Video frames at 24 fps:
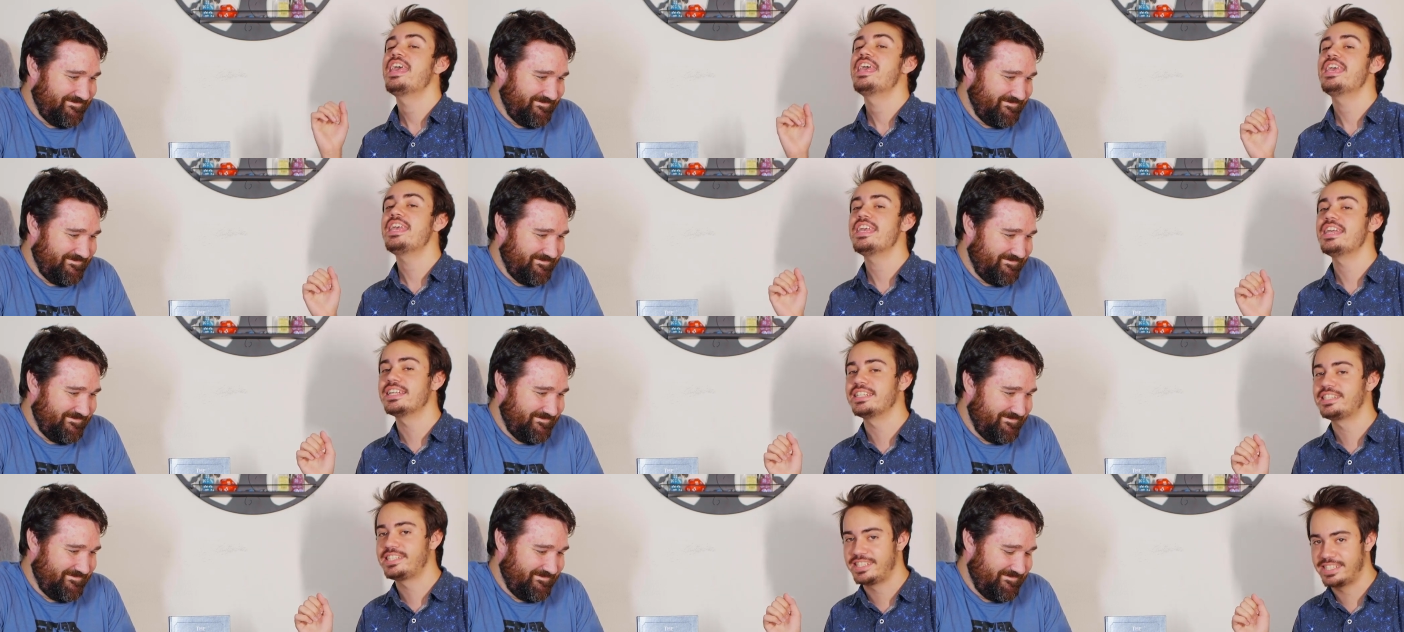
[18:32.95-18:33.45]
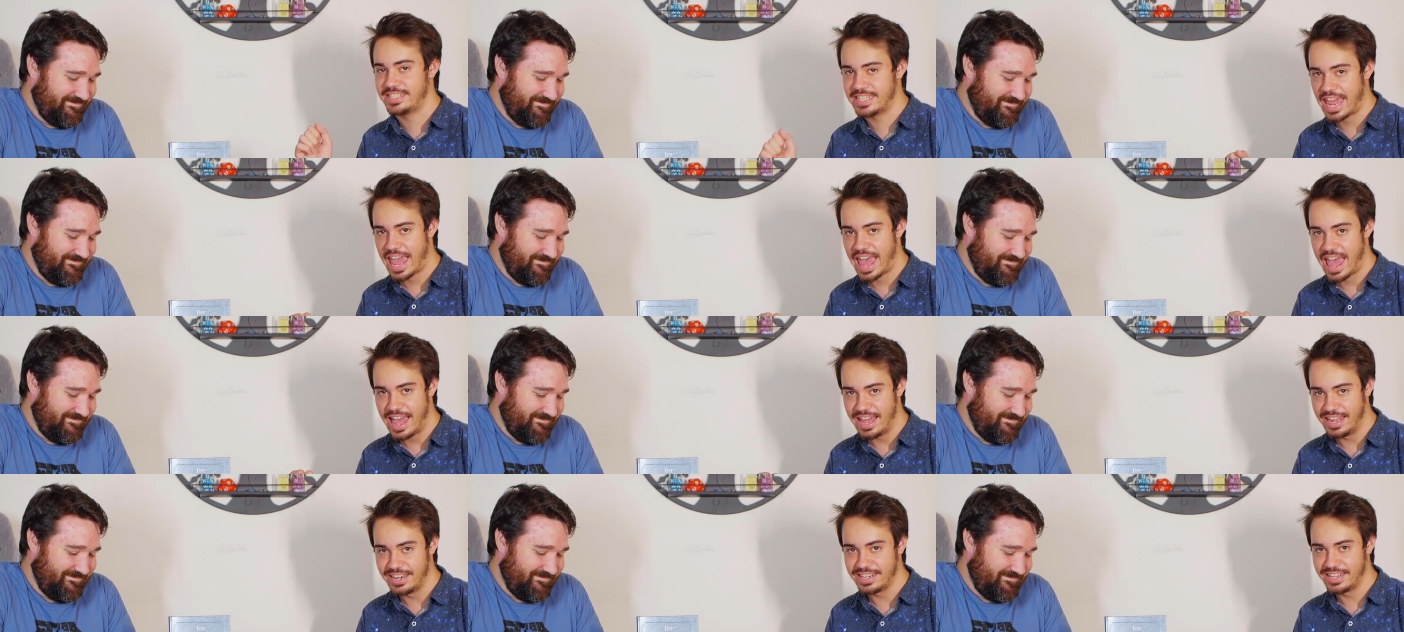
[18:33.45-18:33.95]
Speaker 1: is
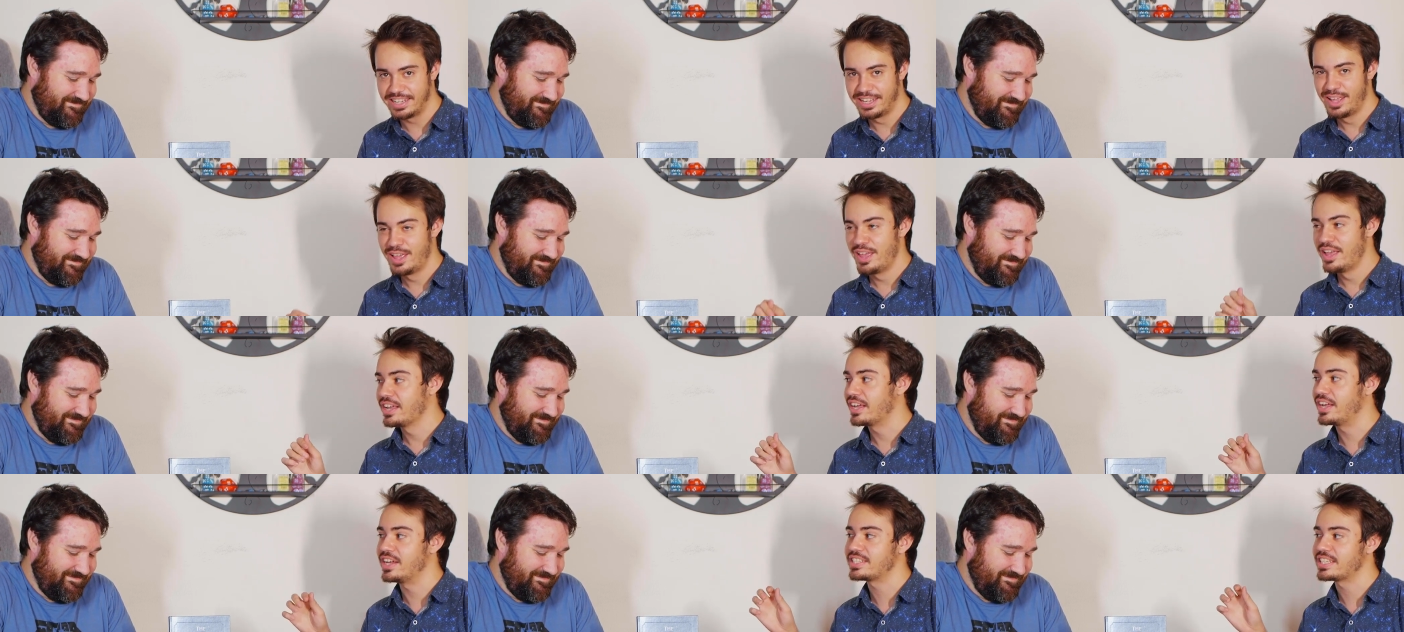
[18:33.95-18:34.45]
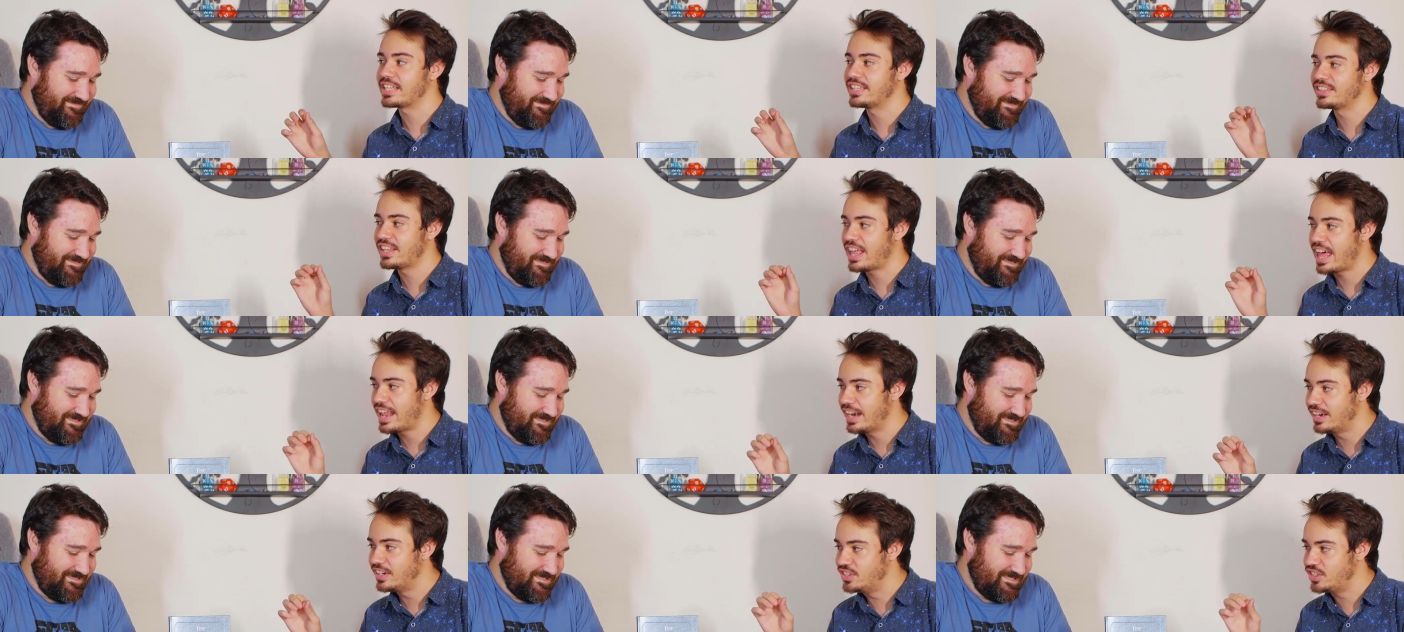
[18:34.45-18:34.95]
sad, because a
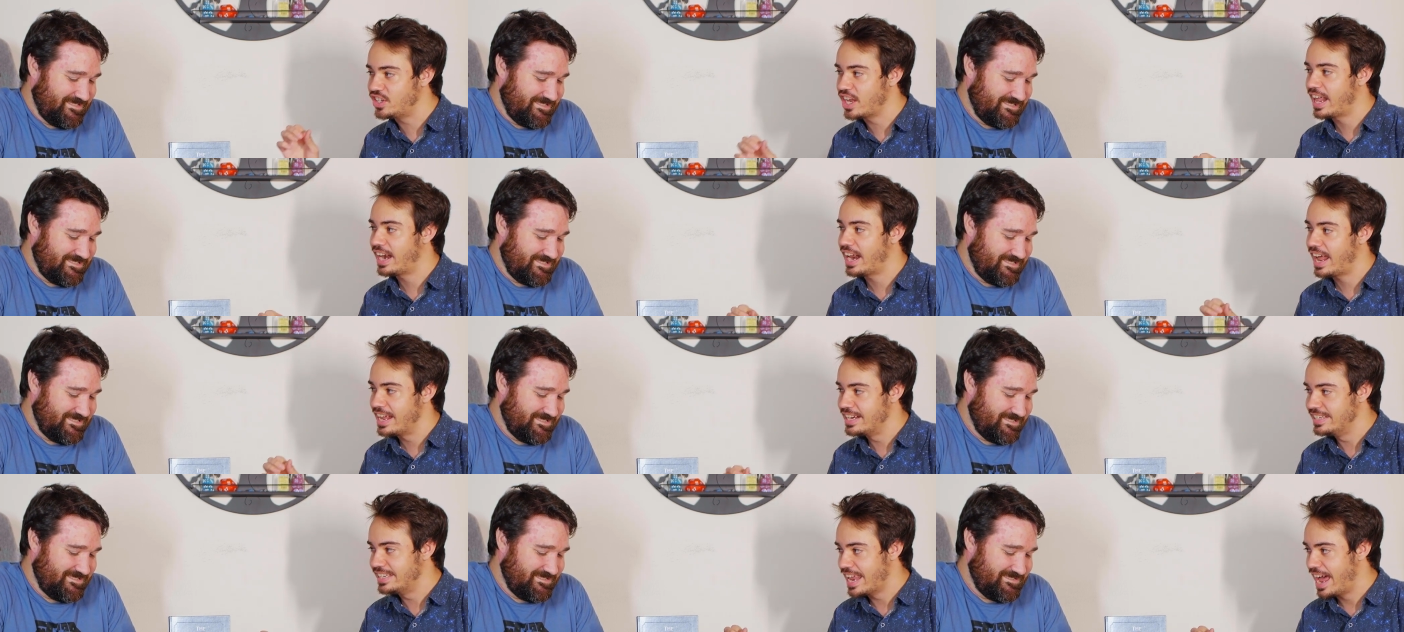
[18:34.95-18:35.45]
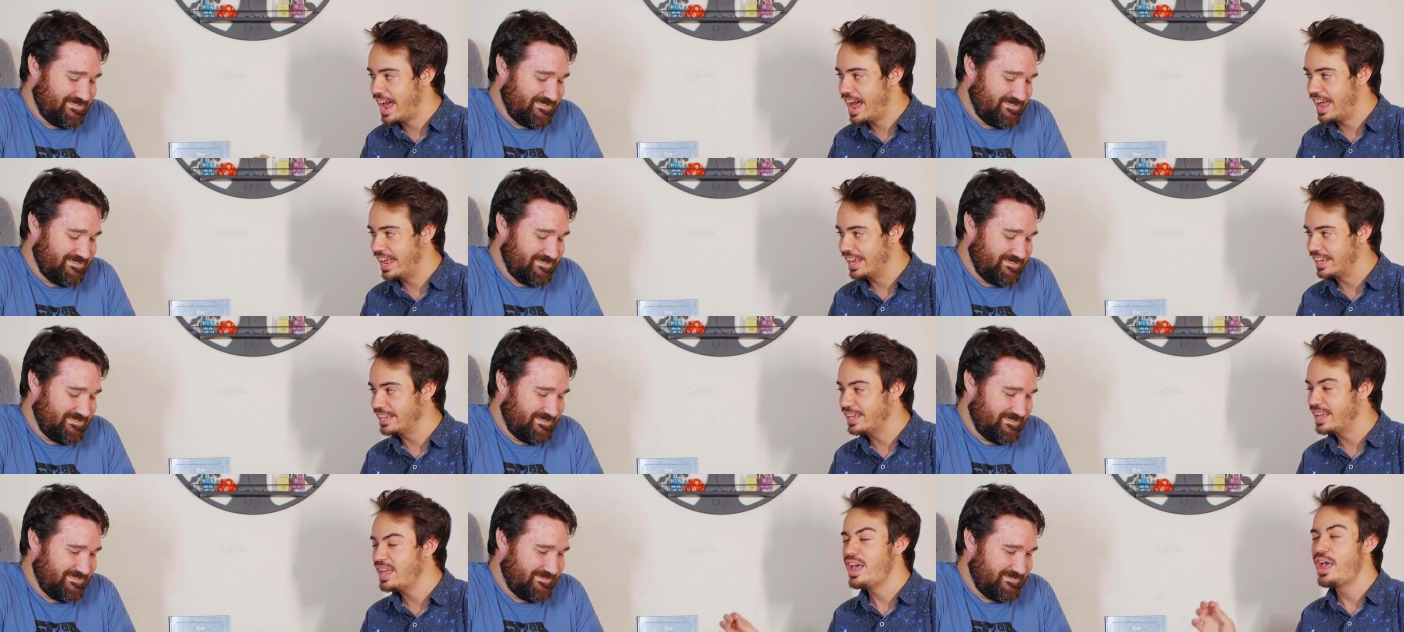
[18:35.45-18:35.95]
lot of Jedi
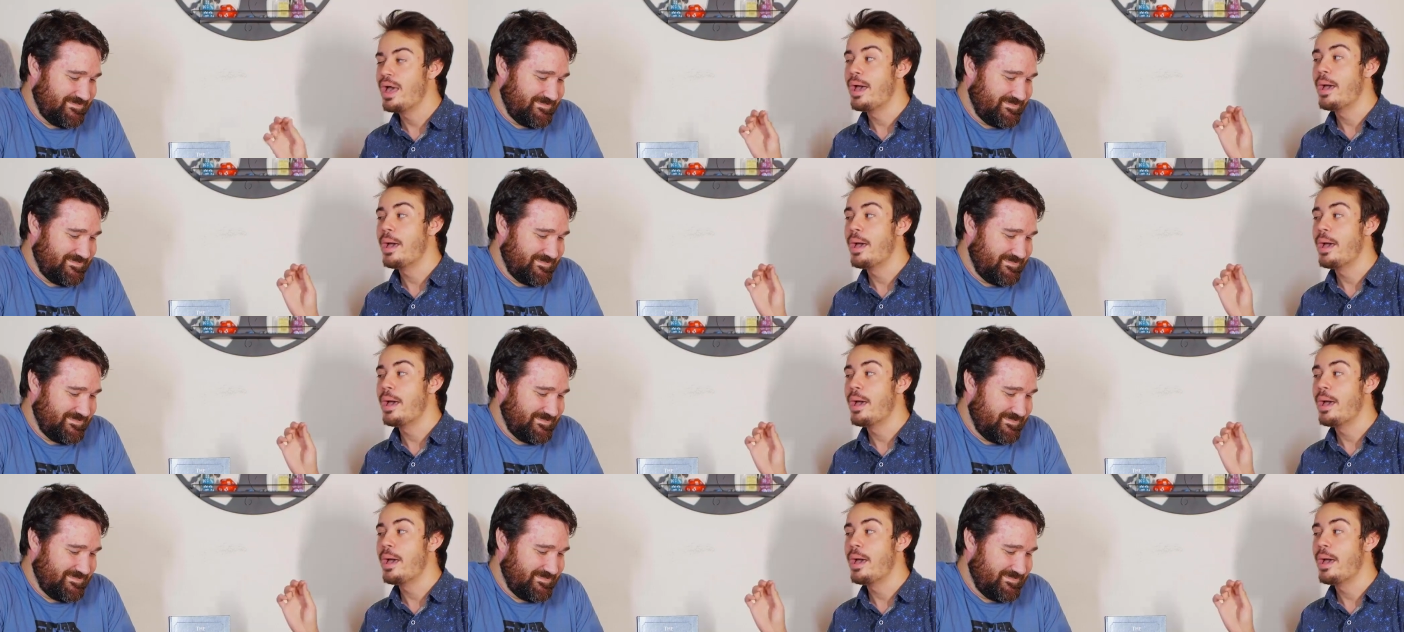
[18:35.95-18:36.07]
die.